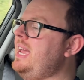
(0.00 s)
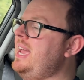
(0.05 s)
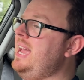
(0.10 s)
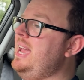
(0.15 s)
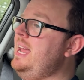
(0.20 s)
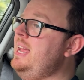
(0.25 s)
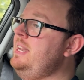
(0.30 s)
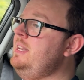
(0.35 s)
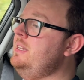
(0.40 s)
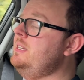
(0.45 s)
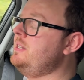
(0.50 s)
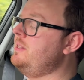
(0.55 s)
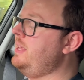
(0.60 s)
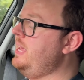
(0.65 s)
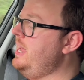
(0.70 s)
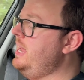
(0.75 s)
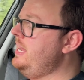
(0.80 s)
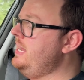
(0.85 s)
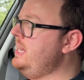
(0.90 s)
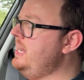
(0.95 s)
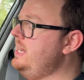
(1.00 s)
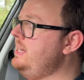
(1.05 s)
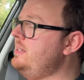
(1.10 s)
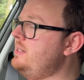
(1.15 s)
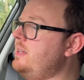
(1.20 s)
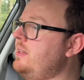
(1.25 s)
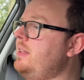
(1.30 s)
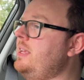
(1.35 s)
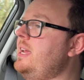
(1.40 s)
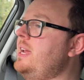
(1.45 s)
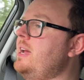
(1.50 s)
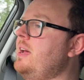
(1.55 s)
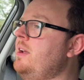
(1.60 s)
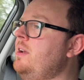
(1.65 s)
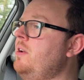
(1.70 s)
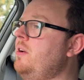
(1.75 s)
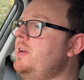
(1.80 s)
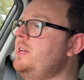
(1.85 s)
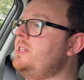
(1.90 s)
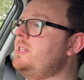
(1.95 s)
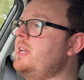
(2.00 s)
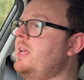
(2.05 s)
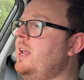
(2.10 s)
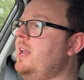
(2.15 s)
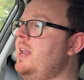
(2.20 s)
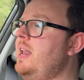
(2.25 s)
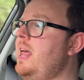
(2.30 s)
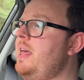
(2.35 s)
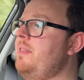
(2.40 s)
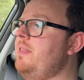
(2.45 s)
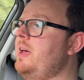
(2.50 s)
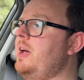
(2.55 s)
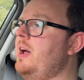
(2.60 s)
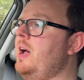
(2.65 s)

and there is the nice leather